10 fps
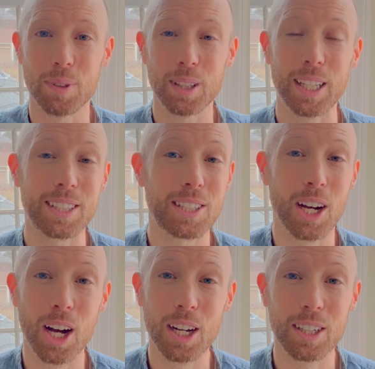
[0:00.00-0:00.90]
let's
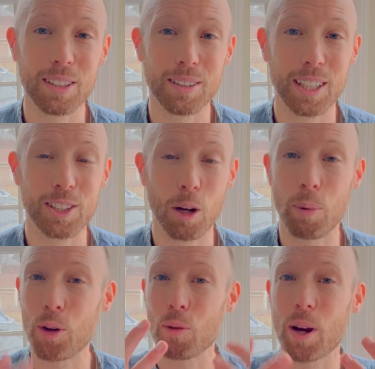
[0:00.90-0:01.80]
talk. Let's
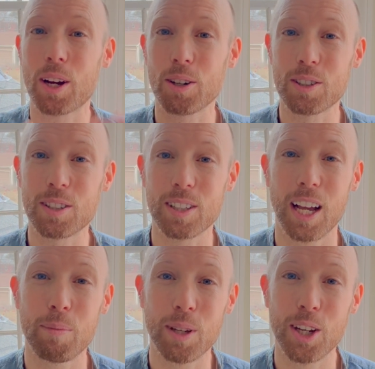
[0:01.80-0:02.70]
open your records.
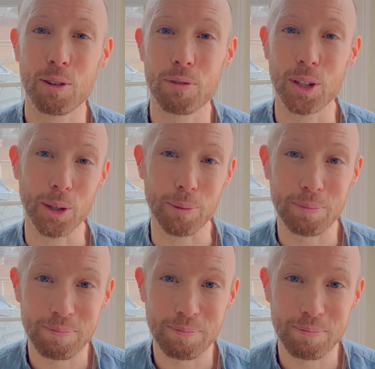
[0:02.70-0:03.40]
I'm here for you.